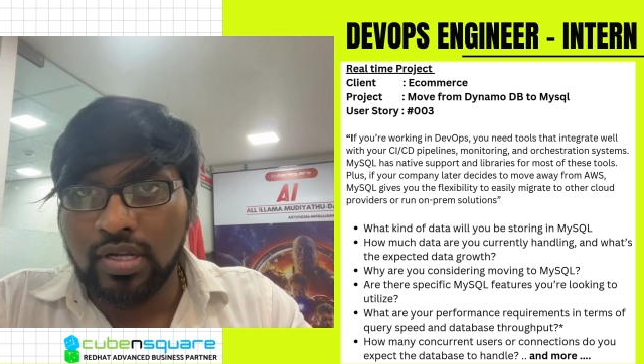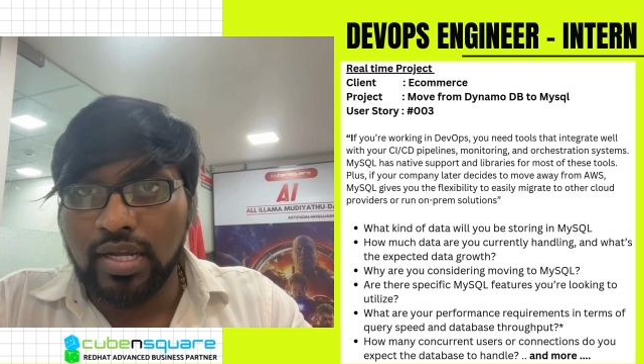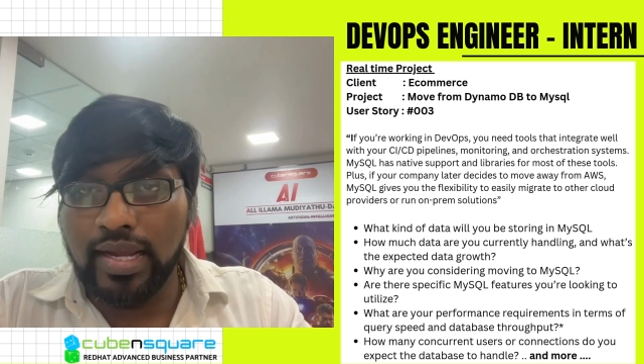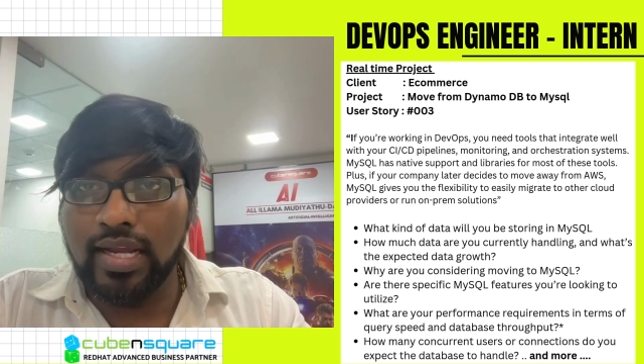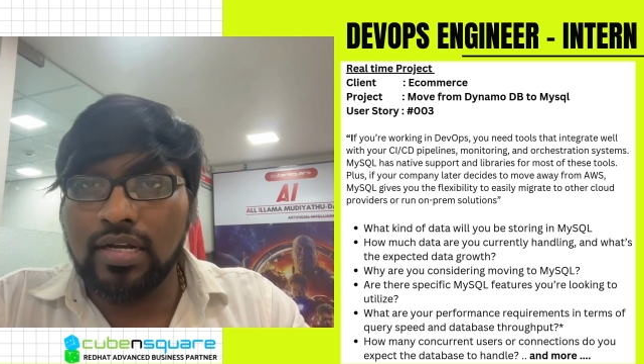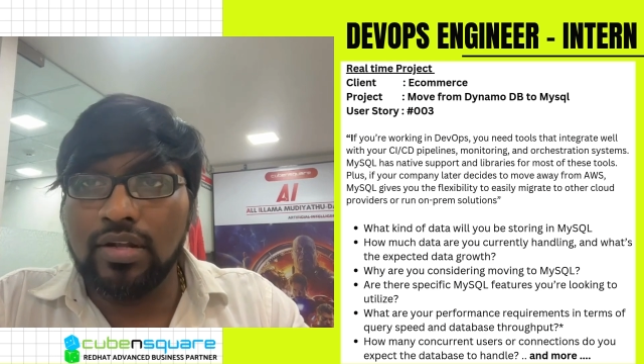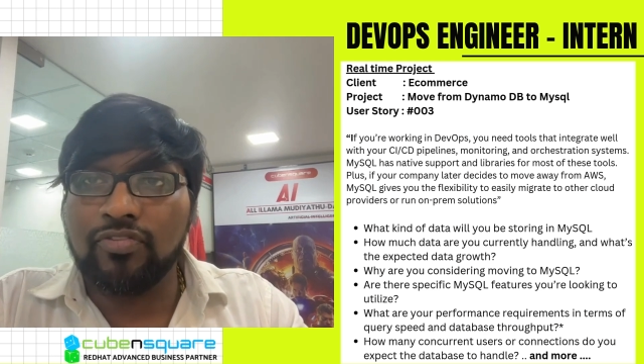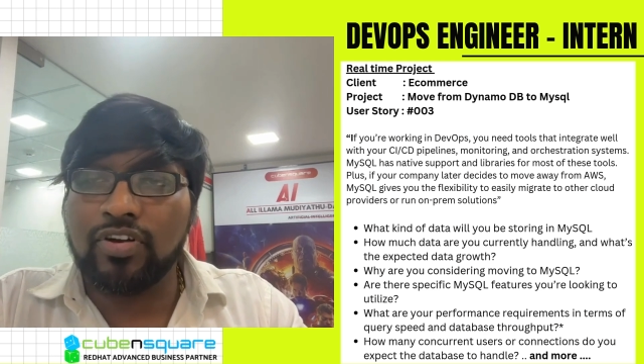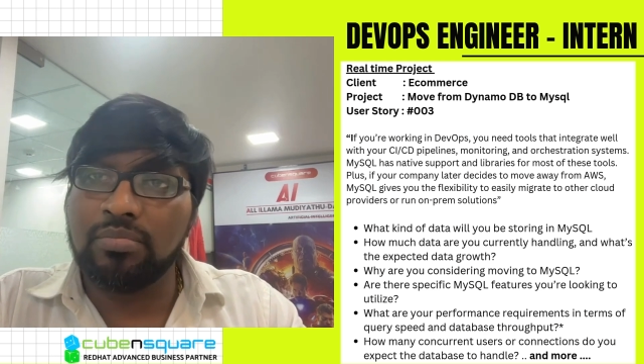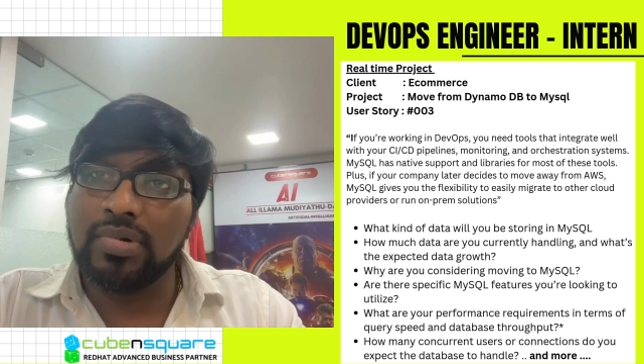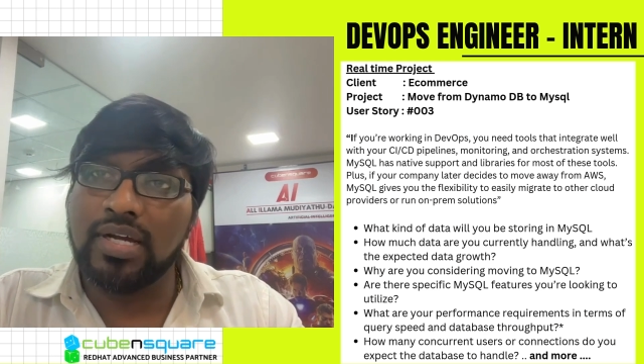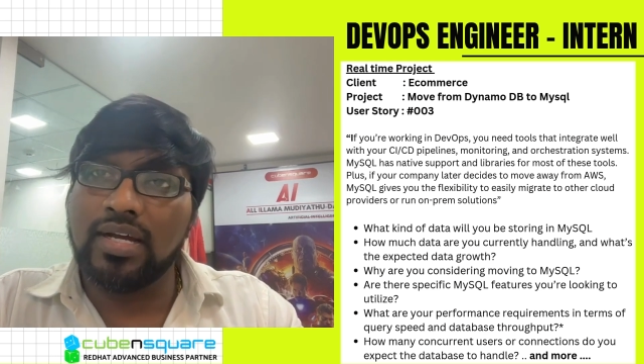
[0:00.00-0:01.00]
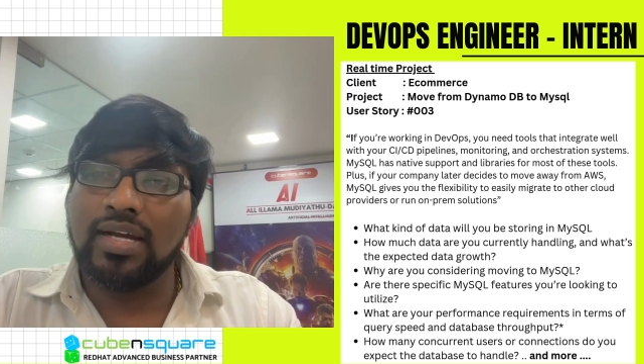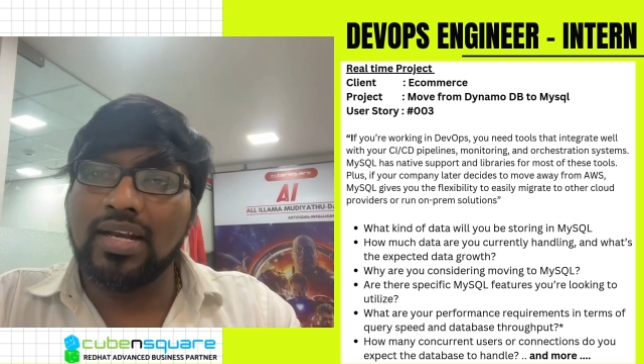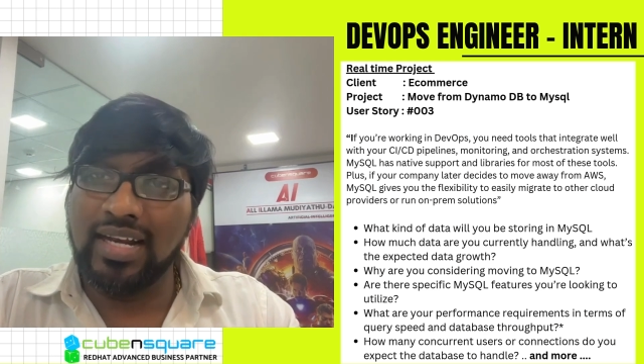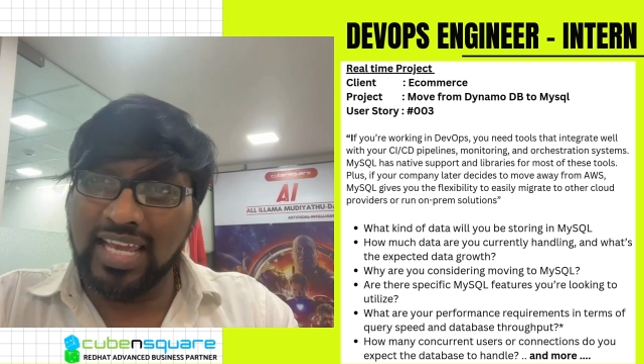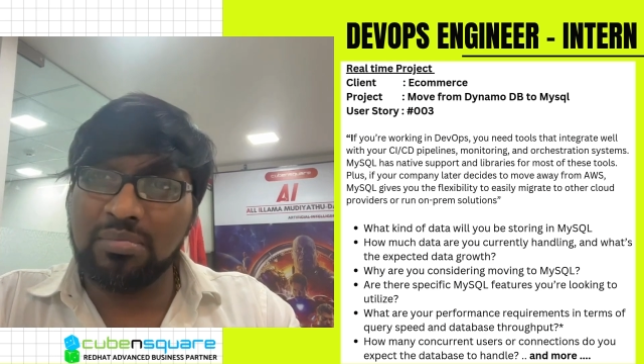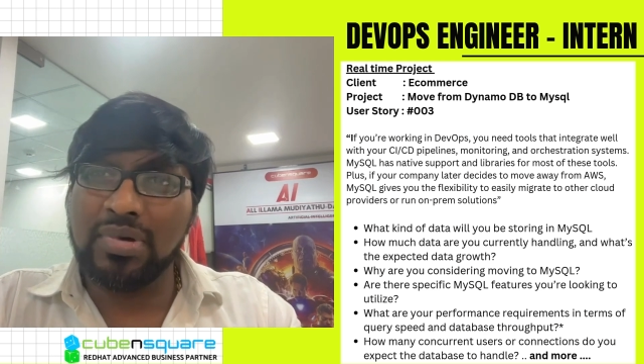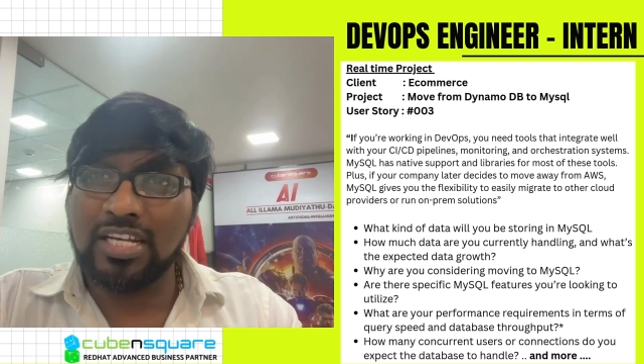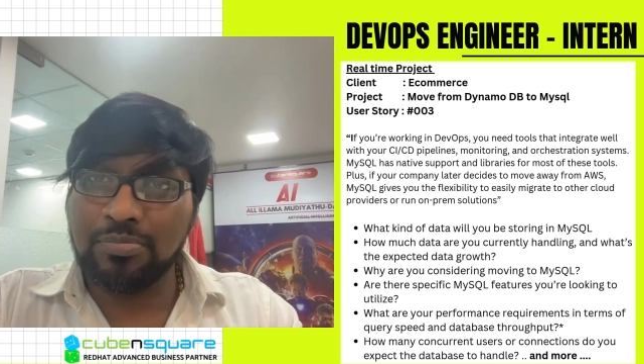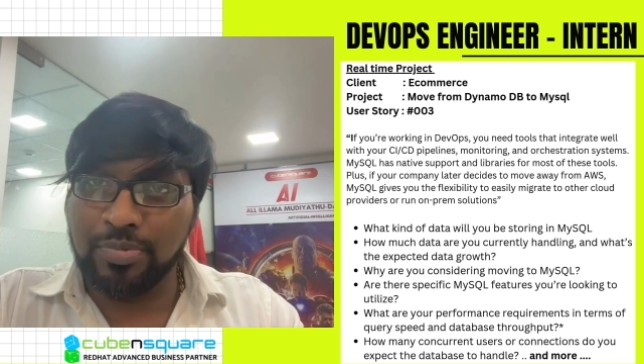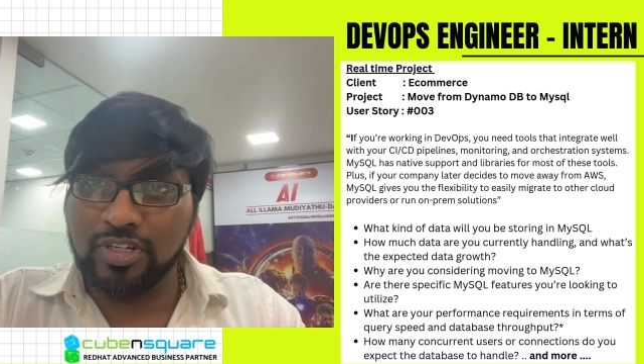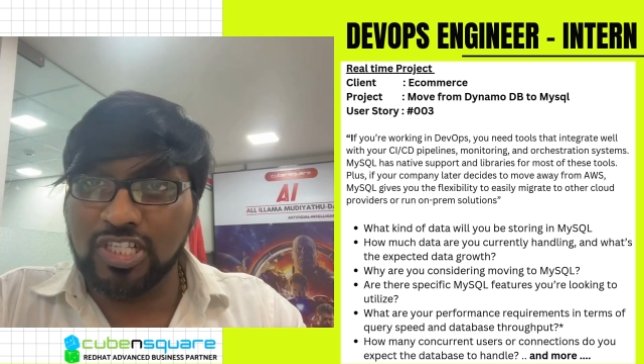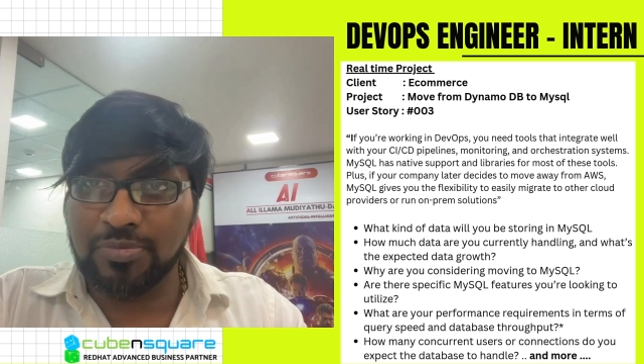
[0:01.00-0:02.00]
And from a layman
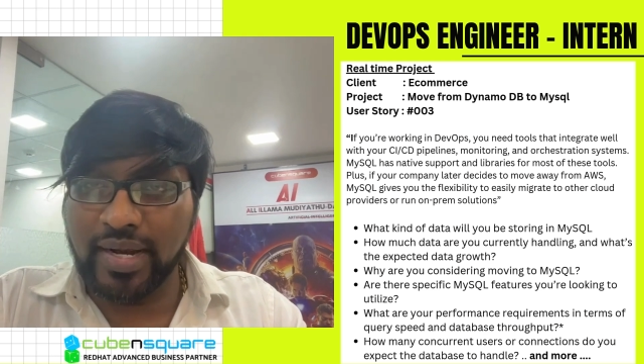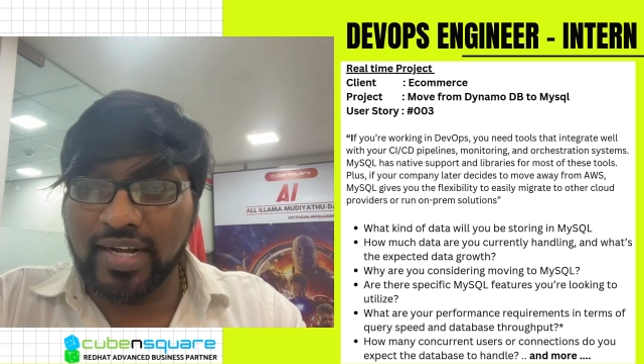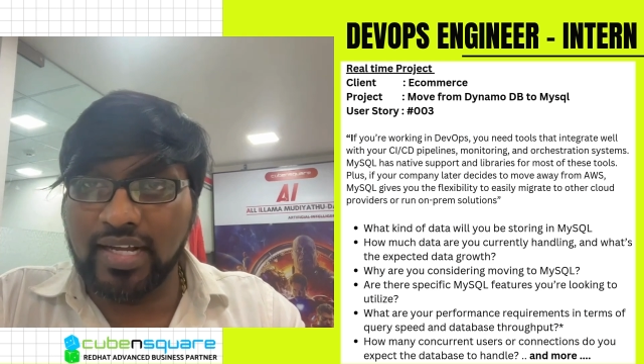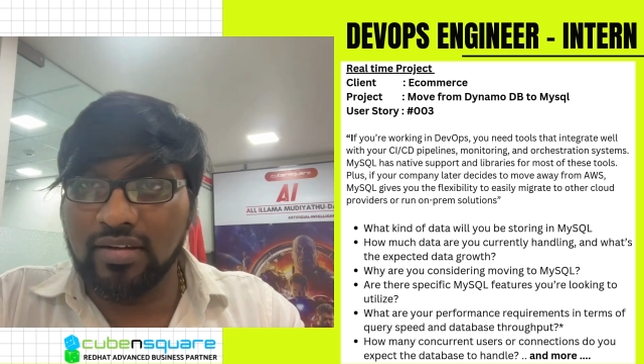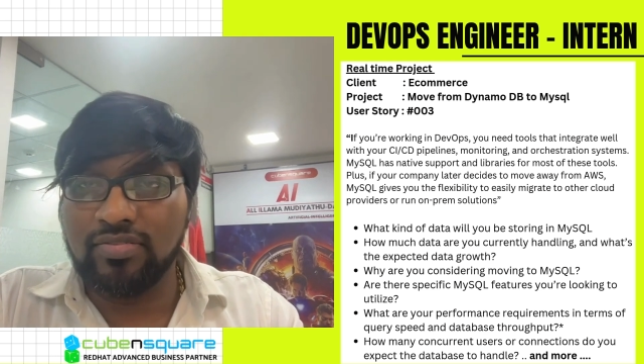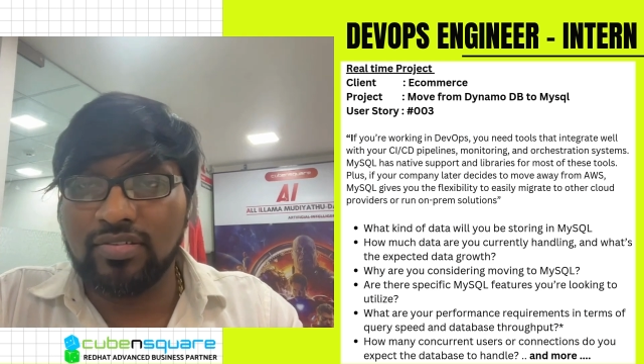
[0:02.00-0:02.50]
perspective,